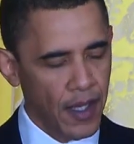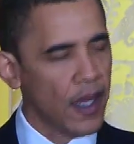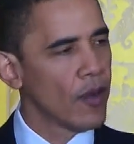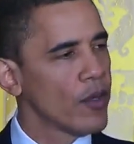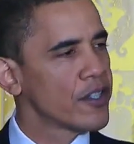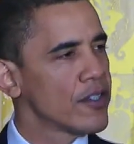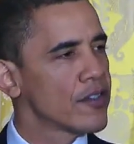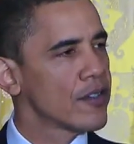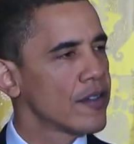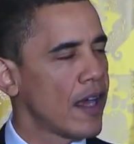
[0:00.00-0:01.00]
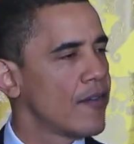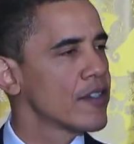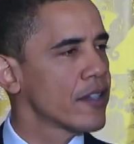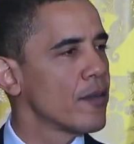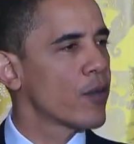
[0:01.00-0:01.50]
uh, which is
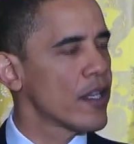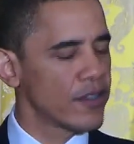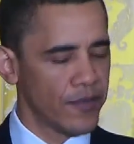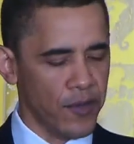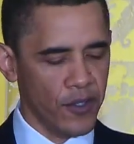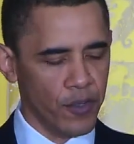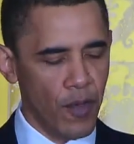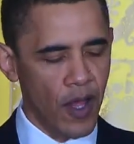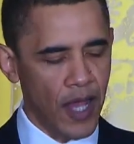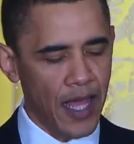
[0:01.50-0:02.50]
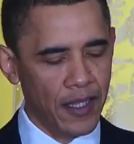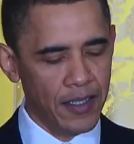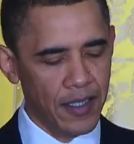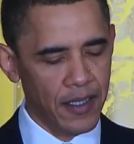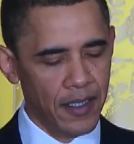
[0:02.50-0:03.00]
obviously impressive for a small
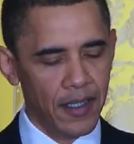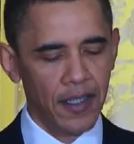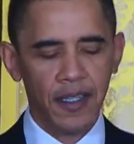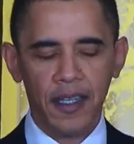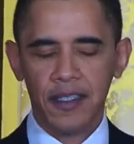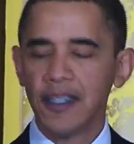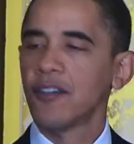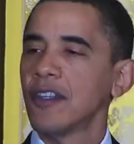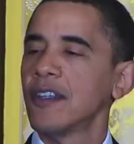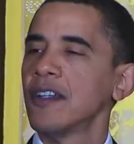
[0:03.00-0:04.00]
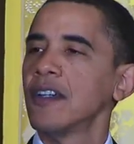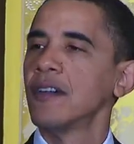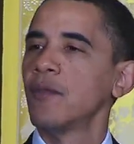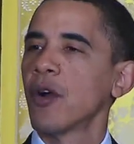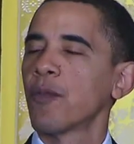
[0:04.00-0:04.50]
island, and it's even
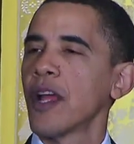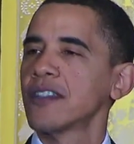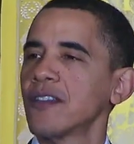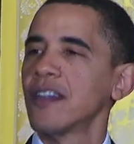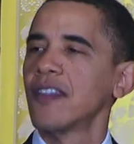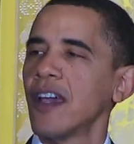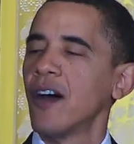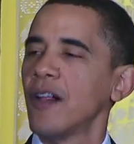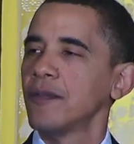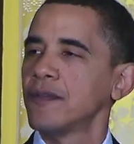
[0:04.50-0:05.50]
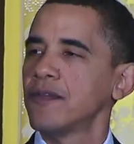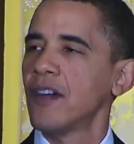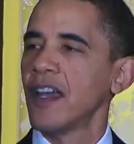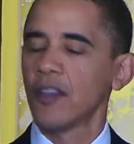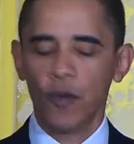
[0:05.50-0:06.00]
more impressive that they all
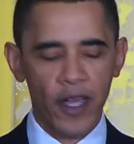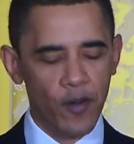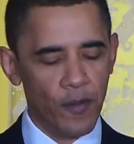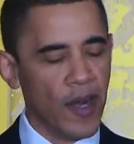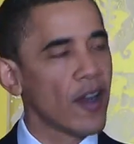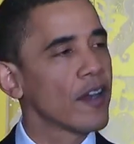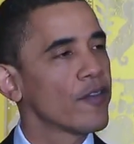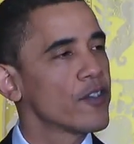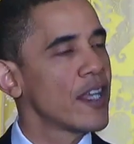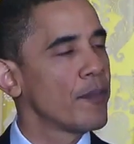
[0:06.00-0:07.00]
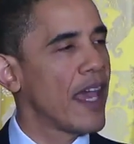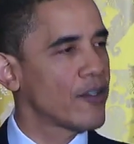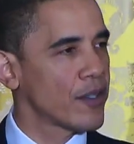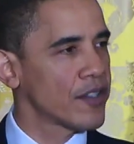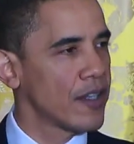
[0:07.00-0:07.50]
find their way to America for St.
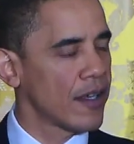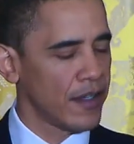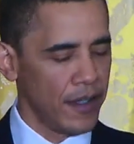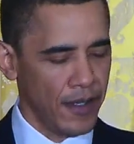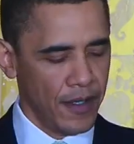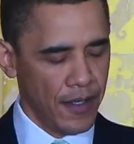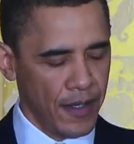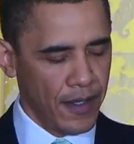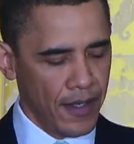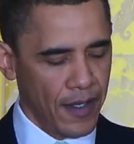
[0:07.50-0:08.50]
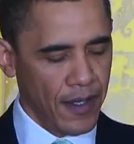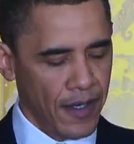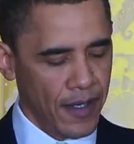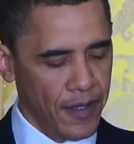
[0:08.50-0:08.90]
Patrick's Day. um,